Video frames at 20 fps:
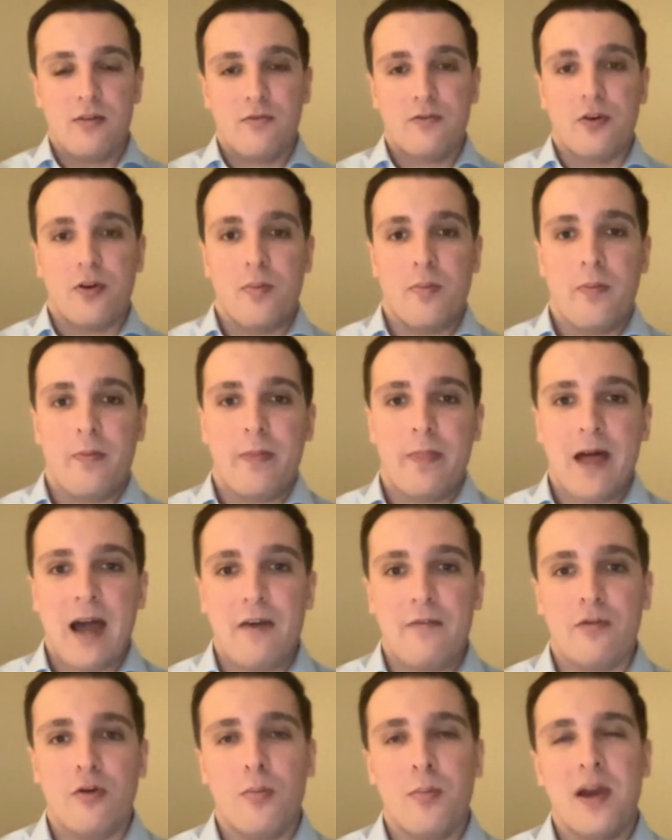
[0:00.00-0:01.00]
from
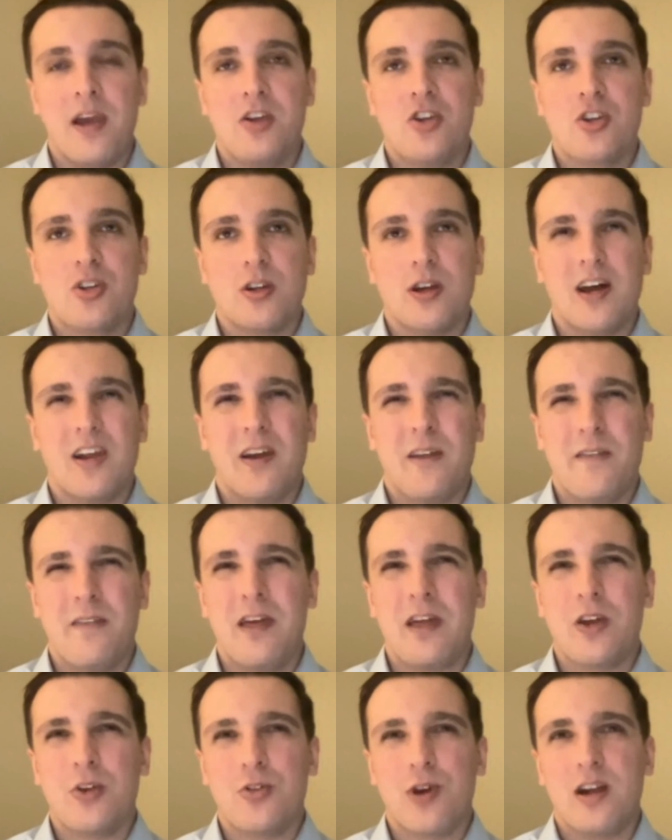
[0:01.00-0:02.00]
that formation. And I
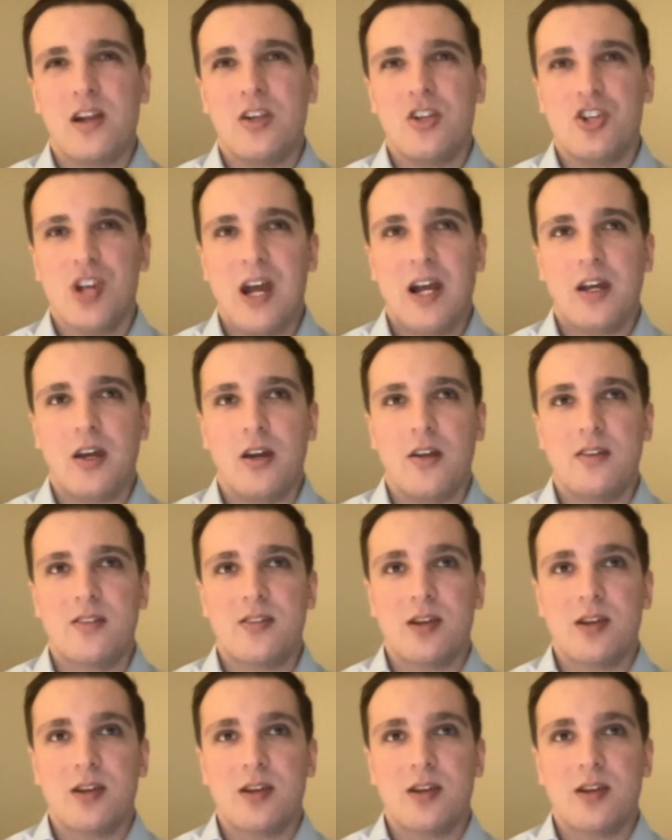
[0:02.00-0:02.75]
think Granit Xhaka is